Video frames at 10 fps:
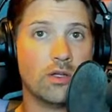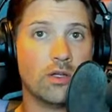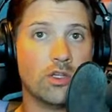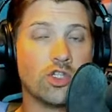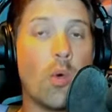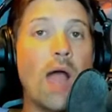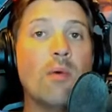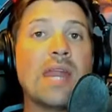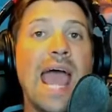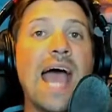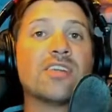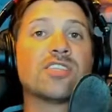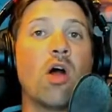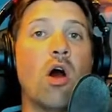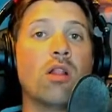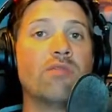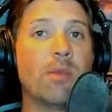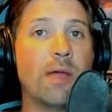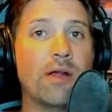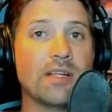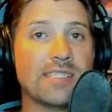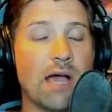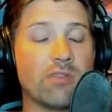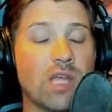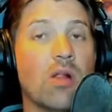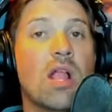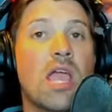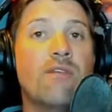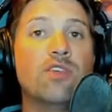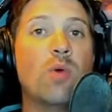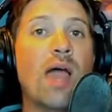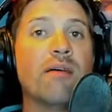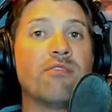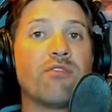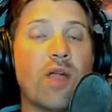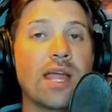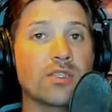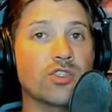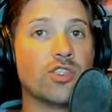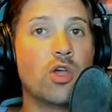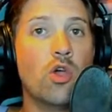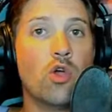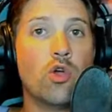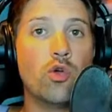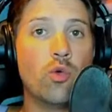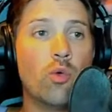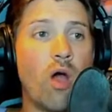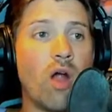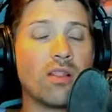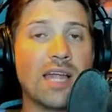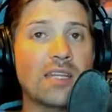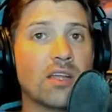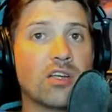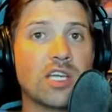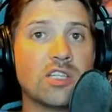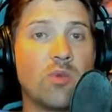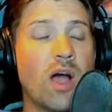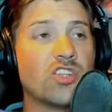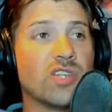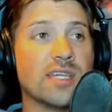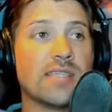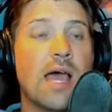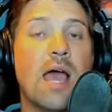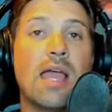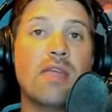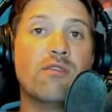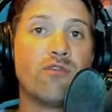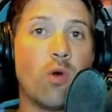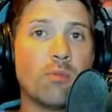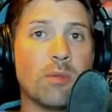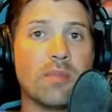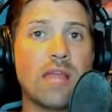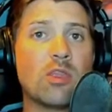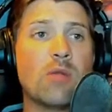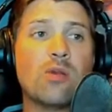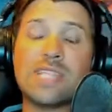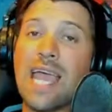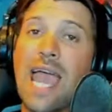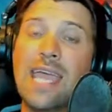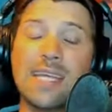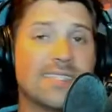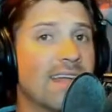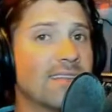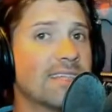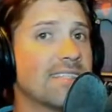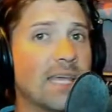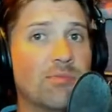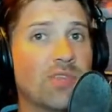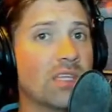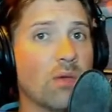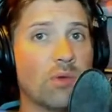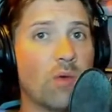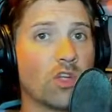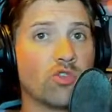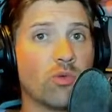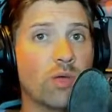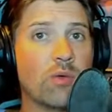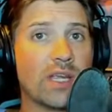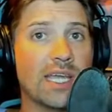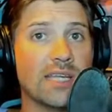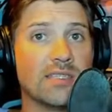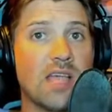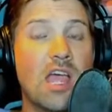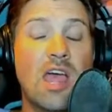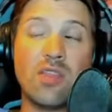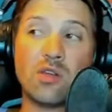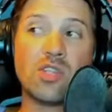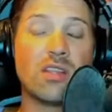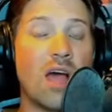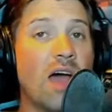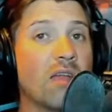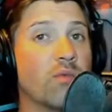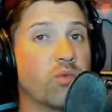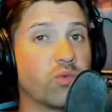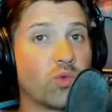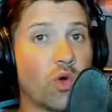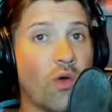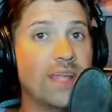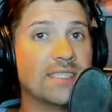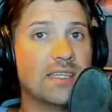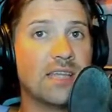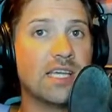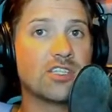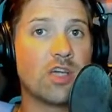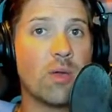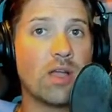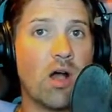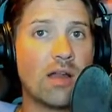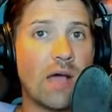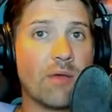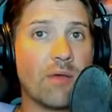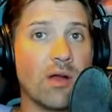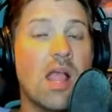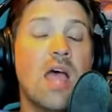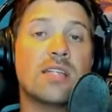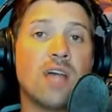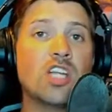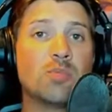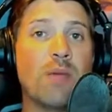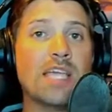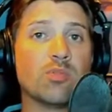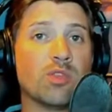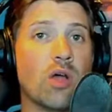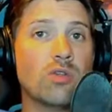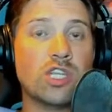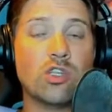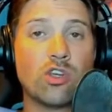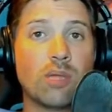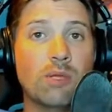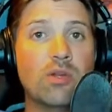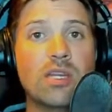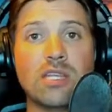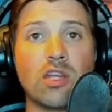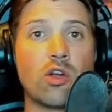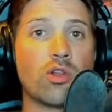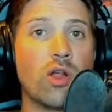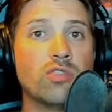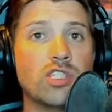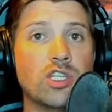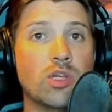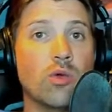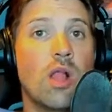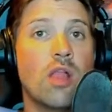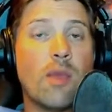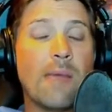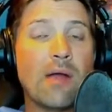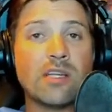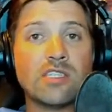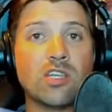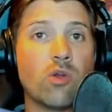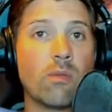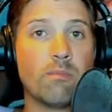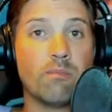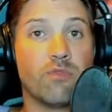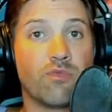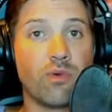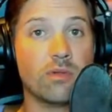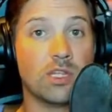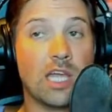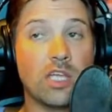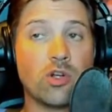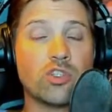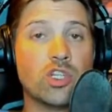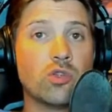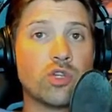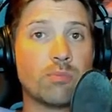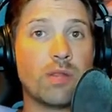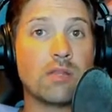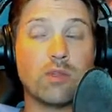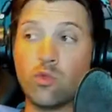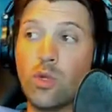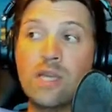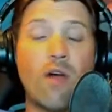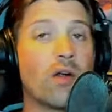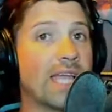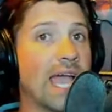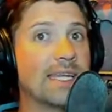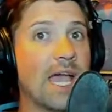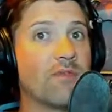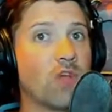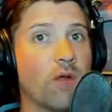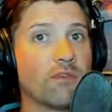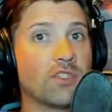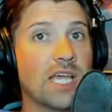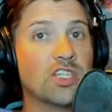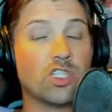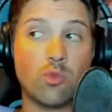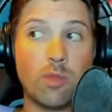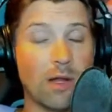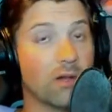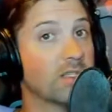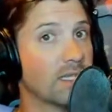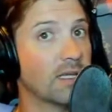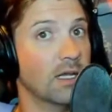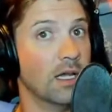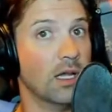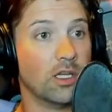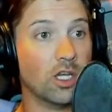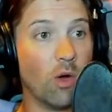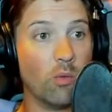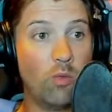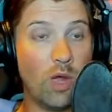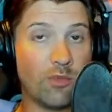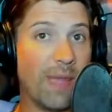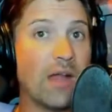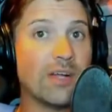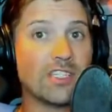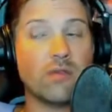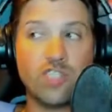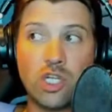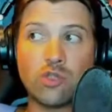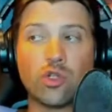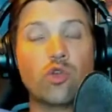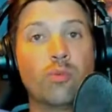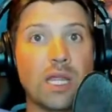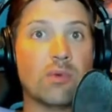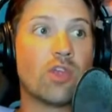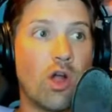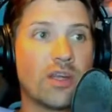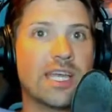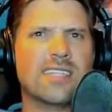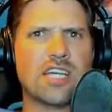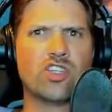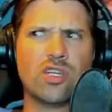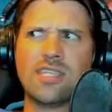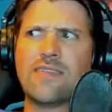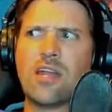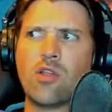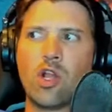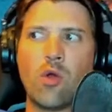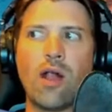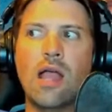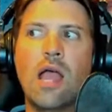So I would ask all of the parents out there, if you have friends who are letting their kids watch this, inform them, let them know, say, hey, it's not the same thing that we watched when we were kids. There's a lot of crazy things going on out there. Touch base with those in your community that are close to you, the parents that your children play with. We've already had to have conversations with parents that, you know, with parents of children who play with our kids. I should have said that earlier, right?